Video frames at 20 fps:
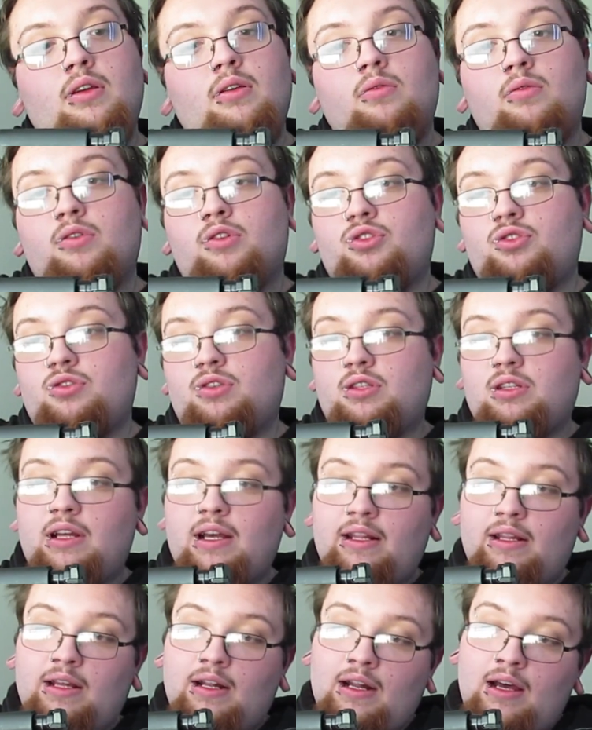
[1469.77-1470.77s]
Once you
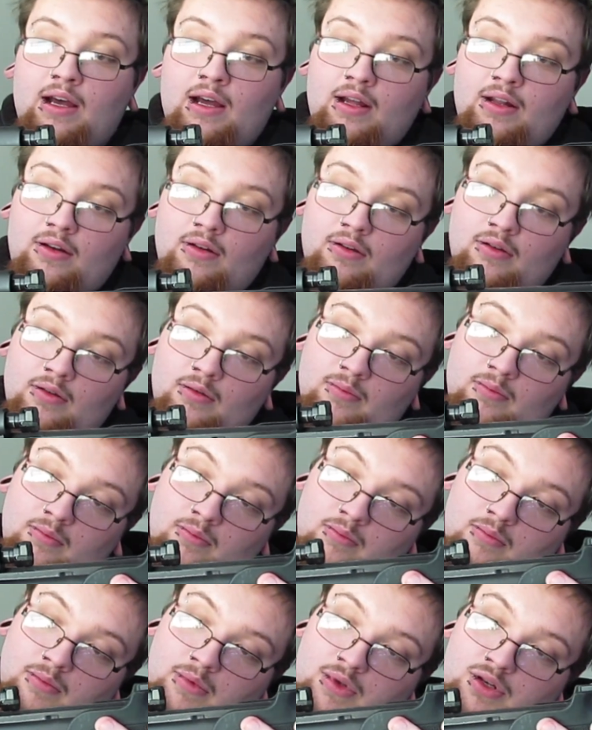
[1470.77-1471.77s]
slide that on,
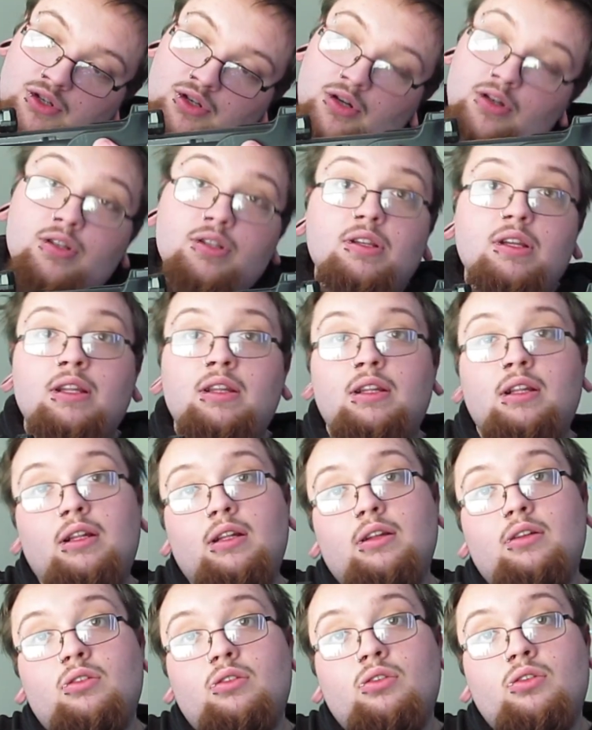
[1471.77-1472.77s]
make sure it's in the
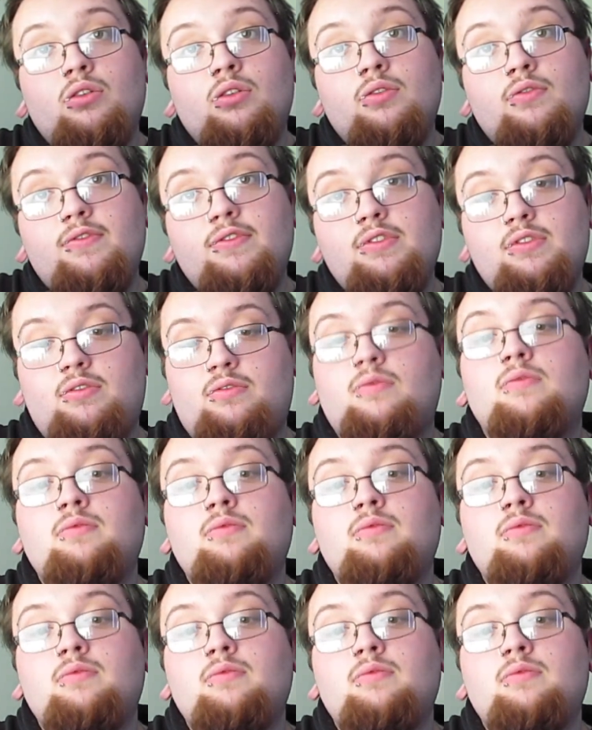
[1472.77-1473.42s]
little grooves.